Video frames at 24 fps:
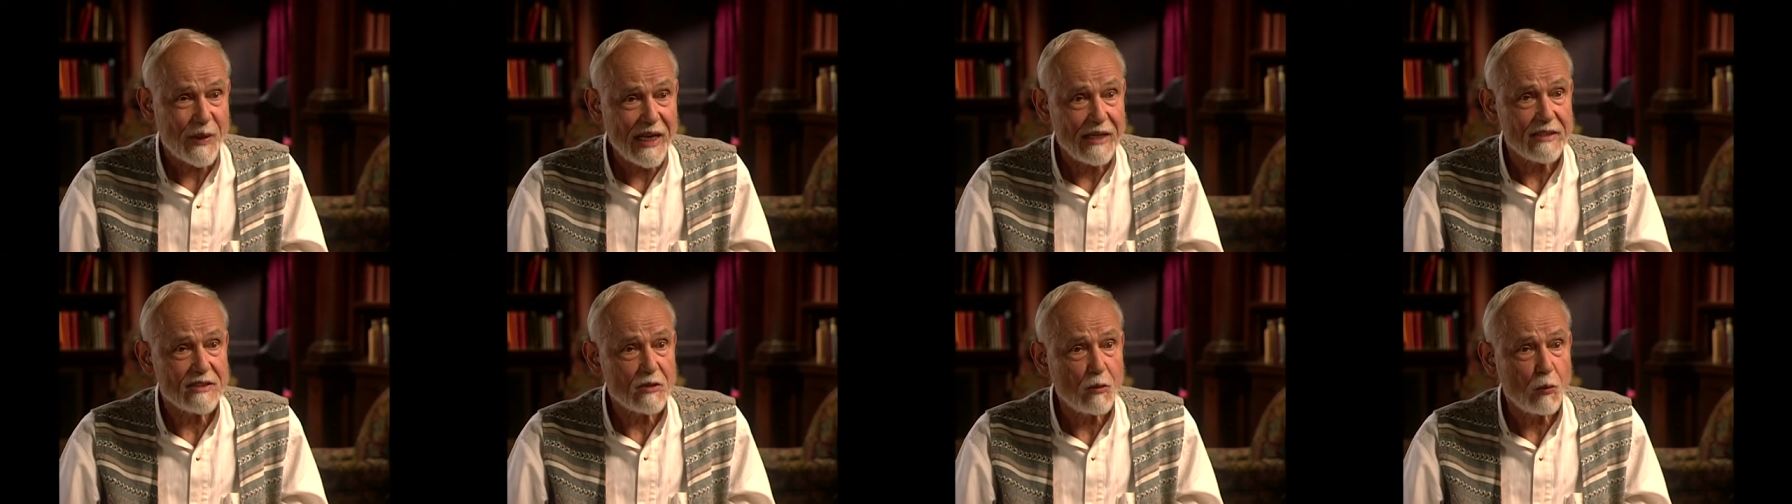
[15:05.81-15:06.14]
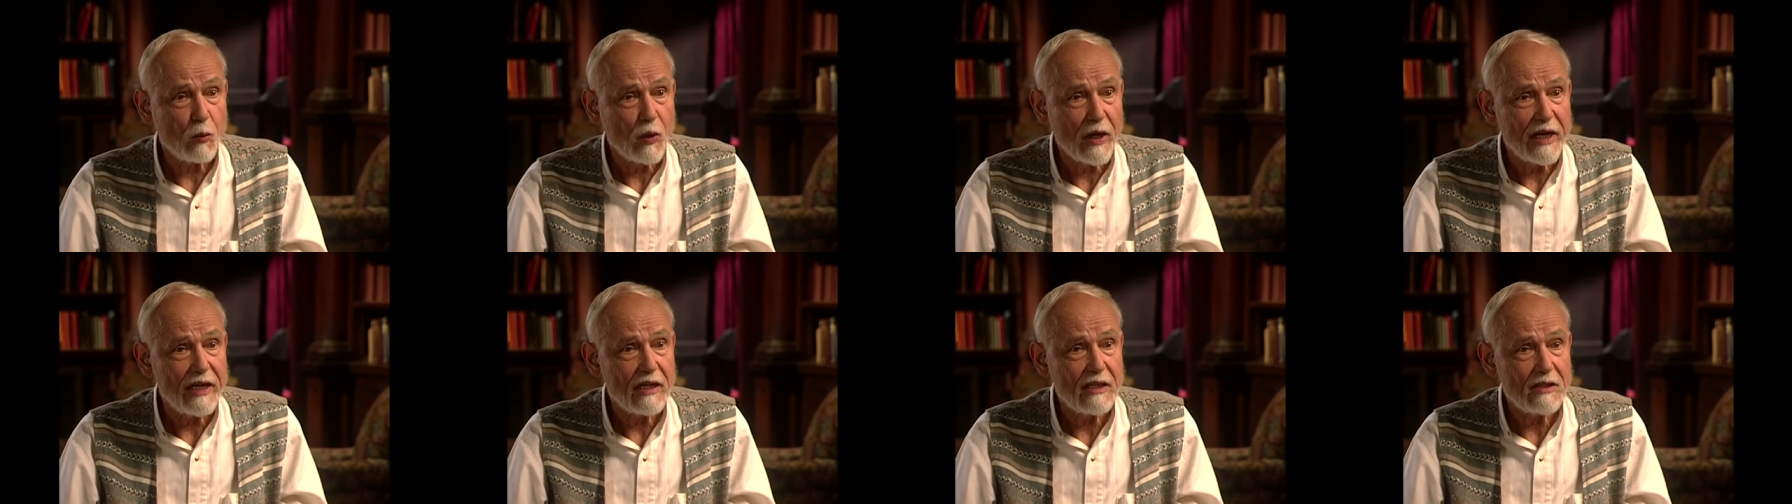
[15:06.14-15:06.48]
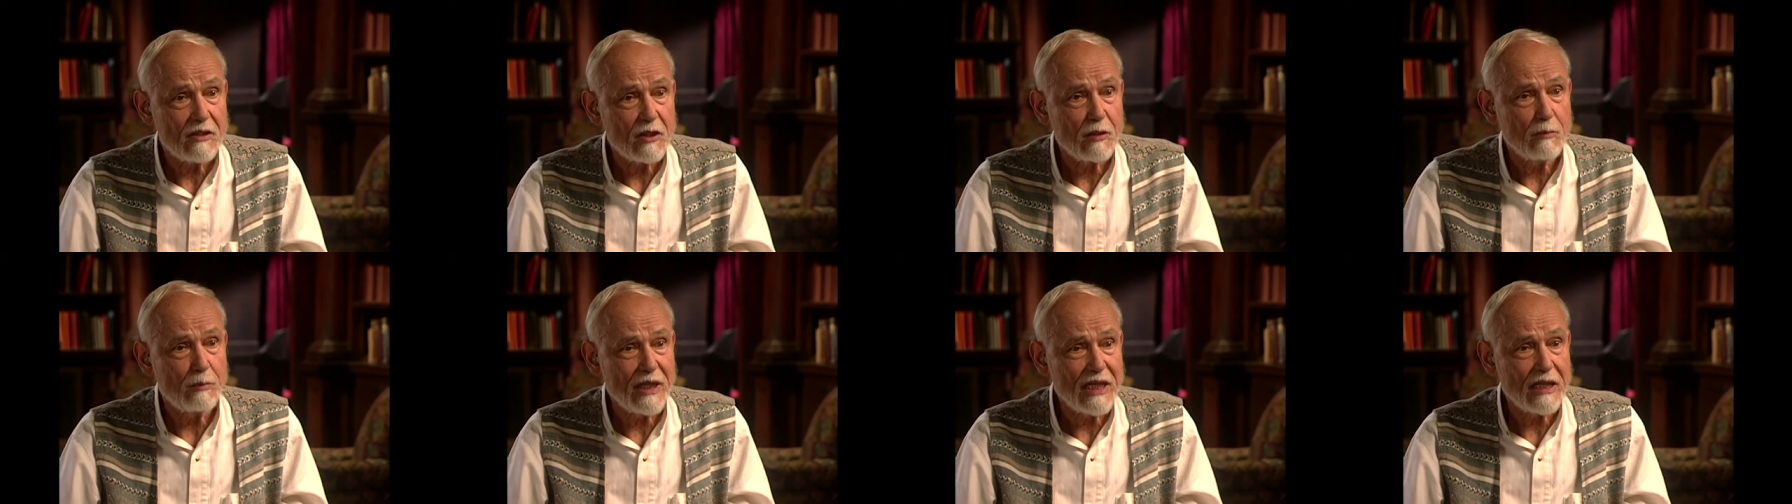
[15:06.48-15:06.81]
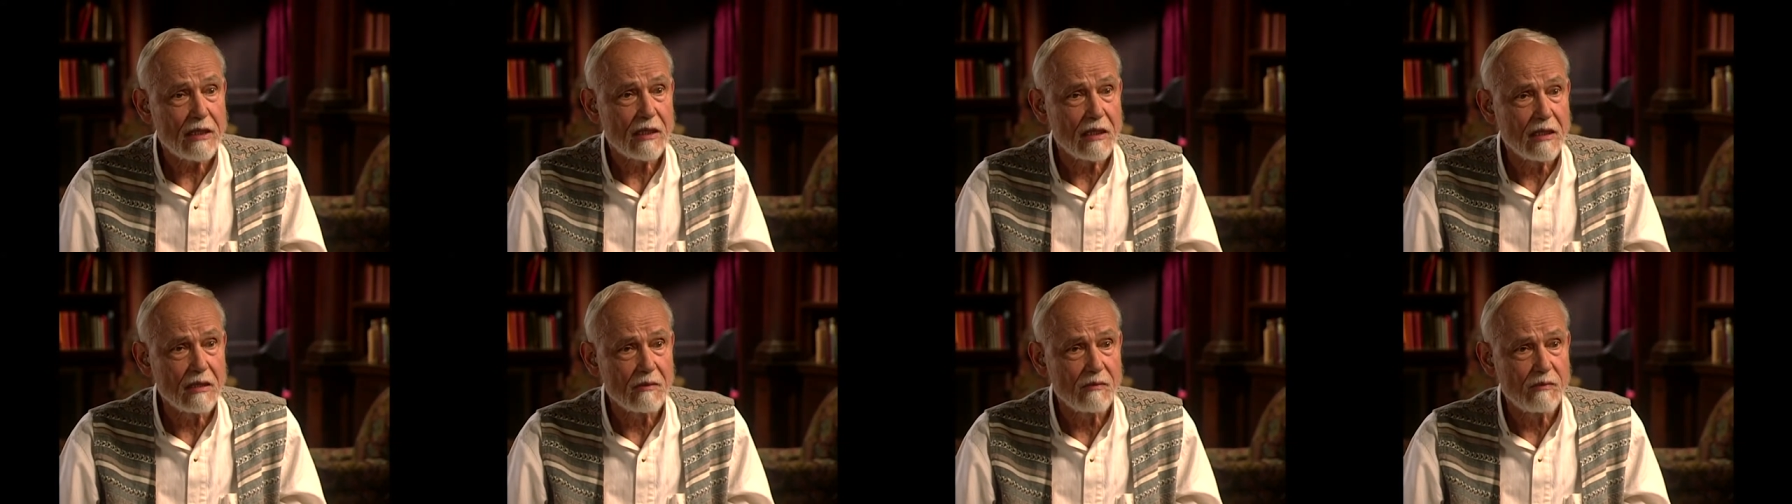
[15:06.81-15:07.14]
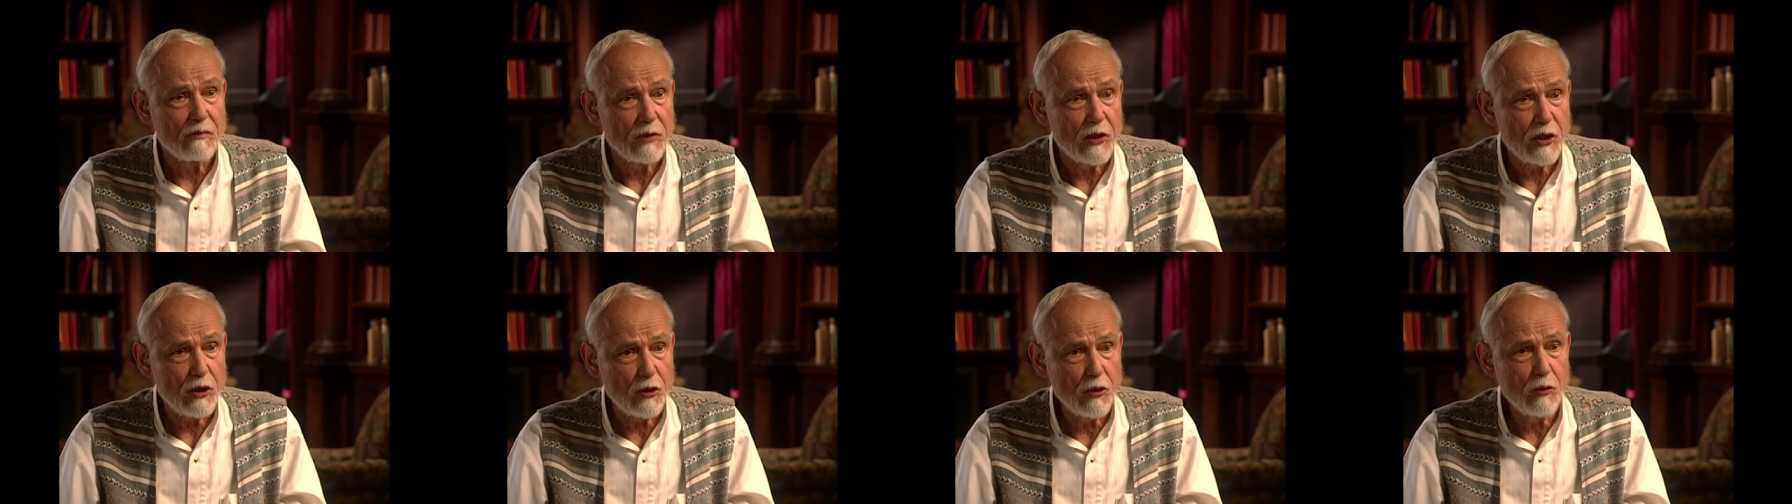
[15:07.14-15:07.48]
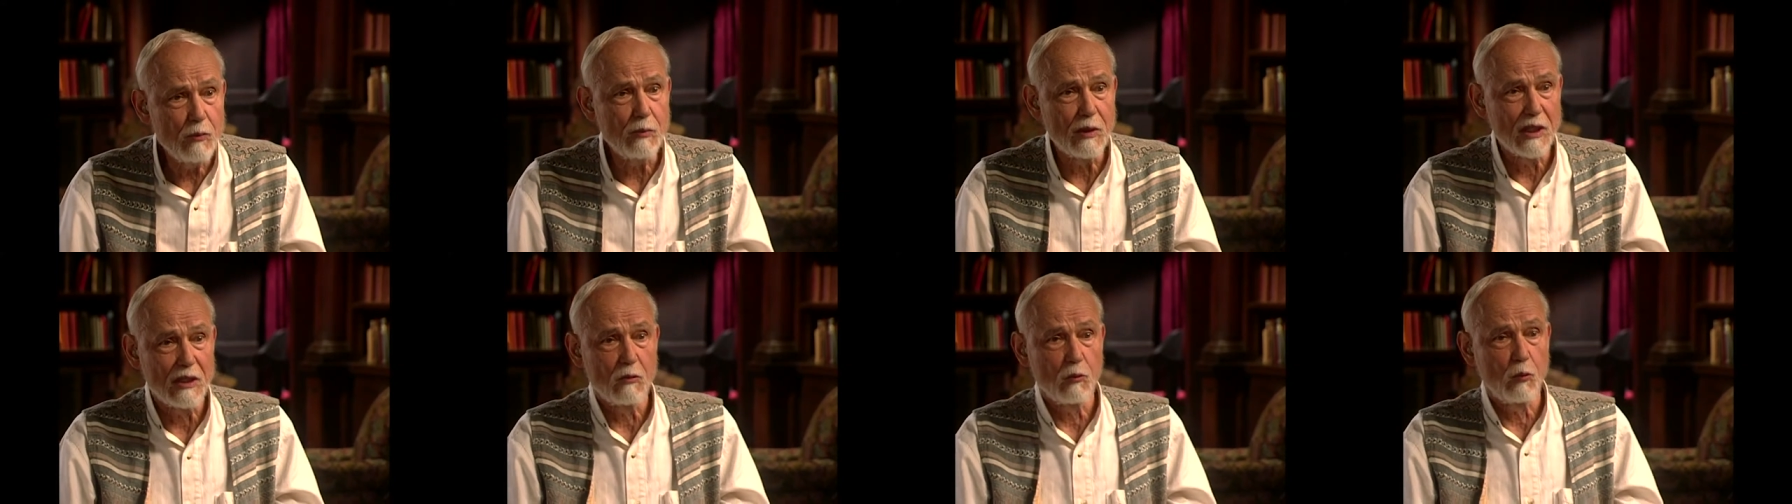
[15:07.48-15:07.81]
as a way to become
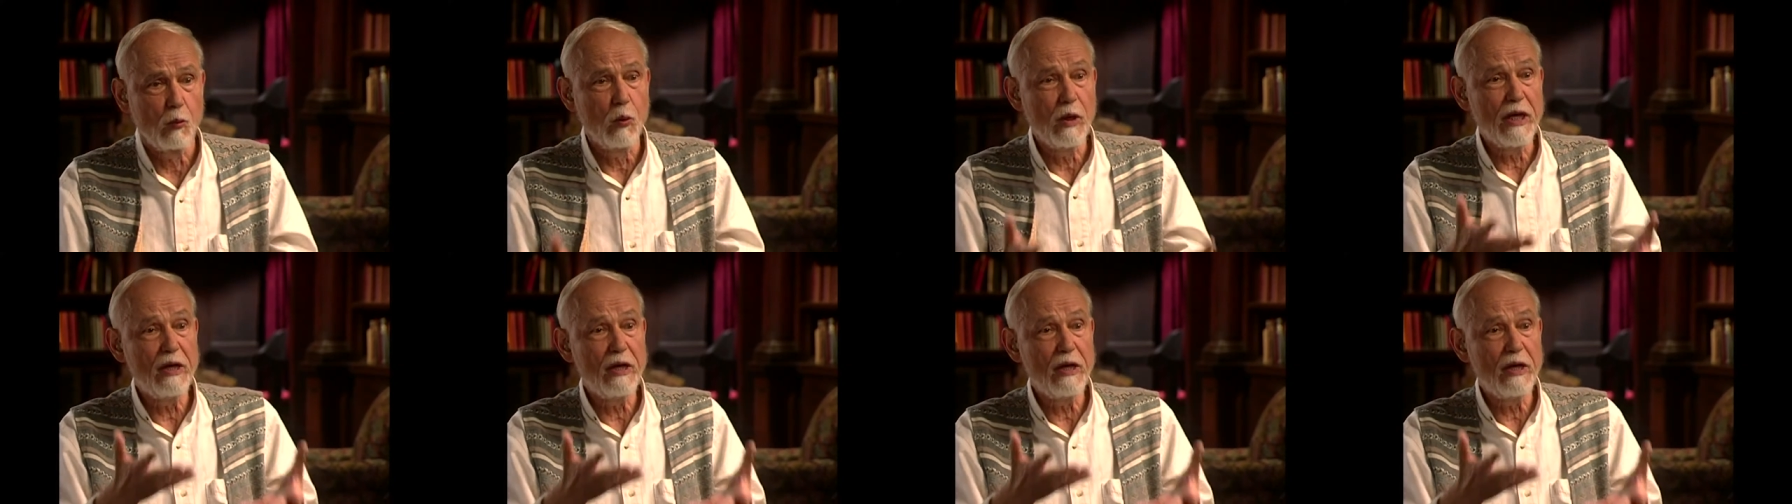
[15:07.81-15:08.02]
human.